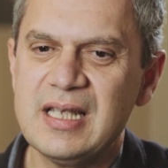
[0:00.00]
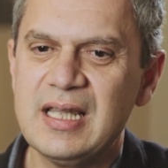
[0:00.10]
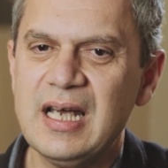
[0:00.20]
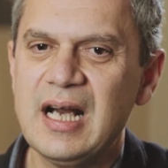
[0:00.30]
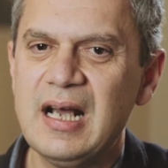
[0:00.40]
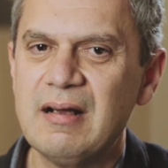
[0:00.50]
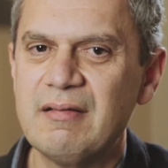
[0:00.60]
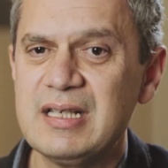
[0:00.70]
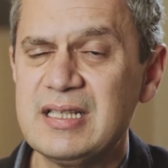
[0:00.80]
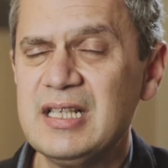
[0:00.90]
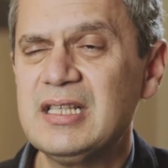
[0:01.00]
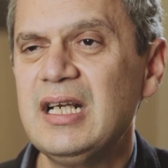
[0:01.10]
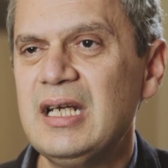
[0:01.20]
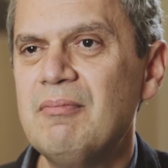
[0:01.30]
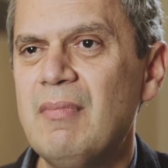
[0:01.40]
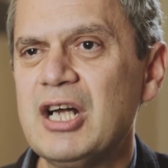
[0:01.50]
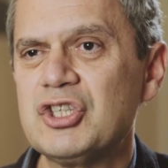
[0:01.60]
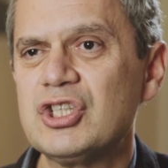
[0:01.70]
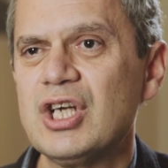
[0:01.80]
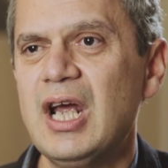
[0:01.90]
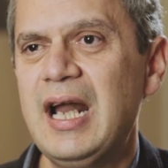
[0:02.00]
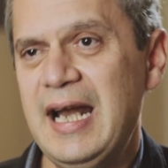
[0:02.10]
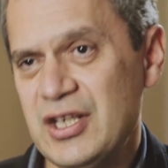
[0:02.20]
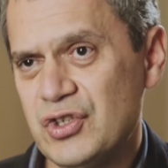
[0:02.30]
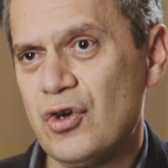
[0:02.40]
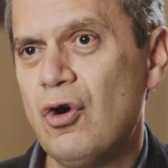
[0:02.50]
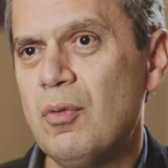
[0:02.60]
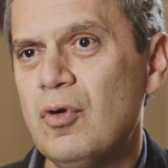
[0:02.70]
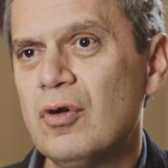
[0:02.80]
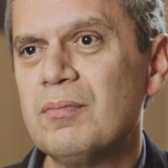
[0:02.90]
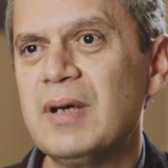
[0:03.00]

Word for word: there are certainly much less common,